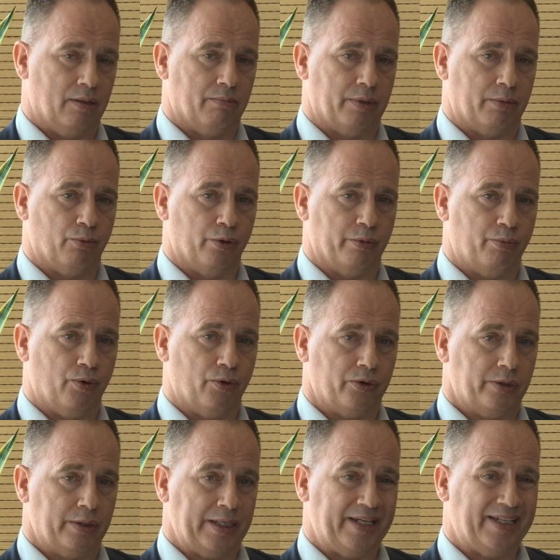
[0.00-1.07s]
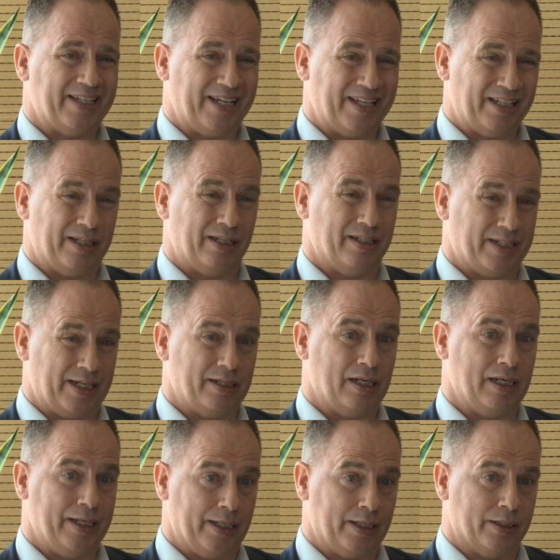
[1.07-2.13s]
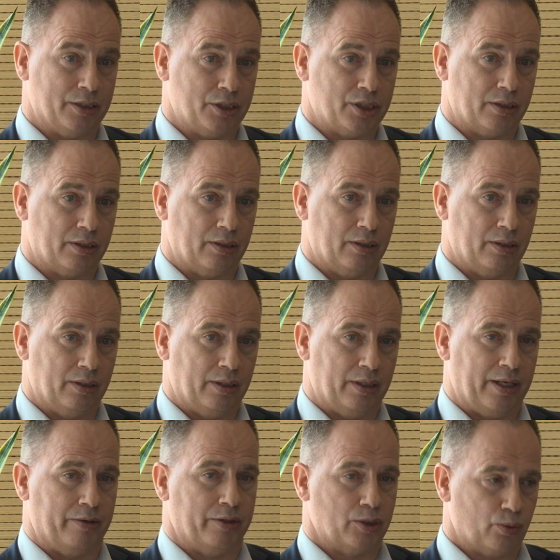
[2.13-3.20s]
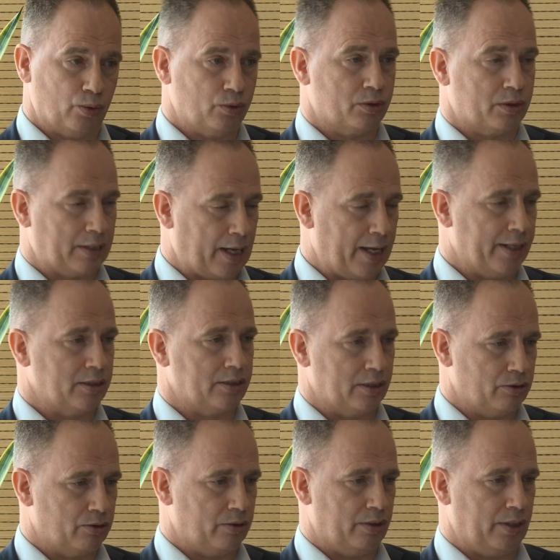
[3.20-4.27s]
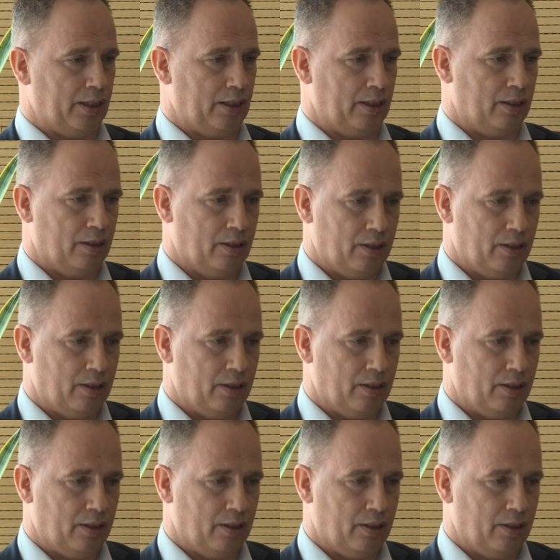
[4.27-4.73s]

but more importantly, data leakage. And this all ties into the